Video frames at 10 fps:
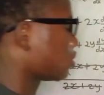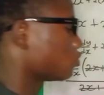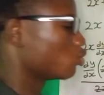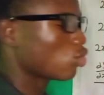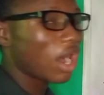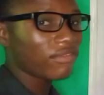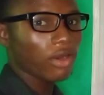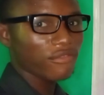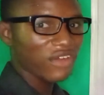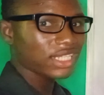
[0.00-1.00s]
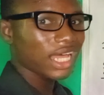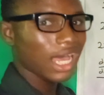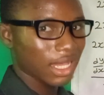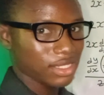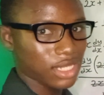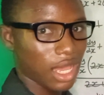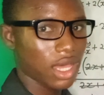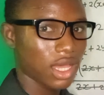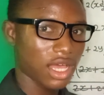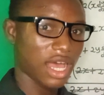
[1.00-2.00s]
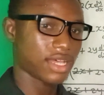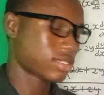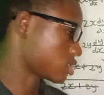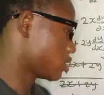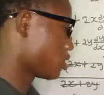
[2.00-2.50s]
we will have our final answer as